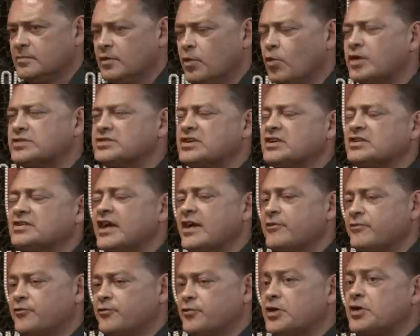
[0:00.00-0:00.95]
it wasn't
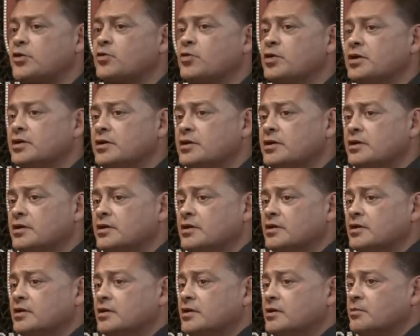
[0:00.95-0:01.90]
that frequent,
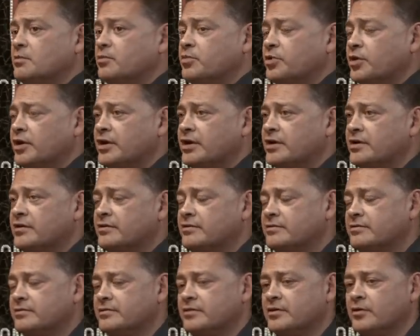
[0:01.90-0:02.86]
but,
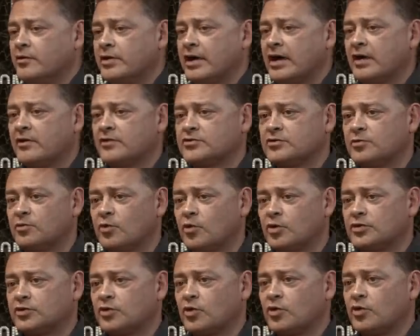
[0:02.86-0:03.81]
you know, now there's a
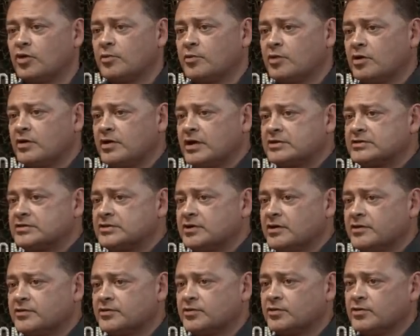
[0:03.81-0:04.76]
moratorium on that
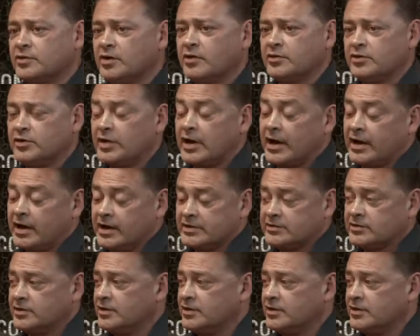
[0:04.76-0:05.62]
stuff, so now you got guys on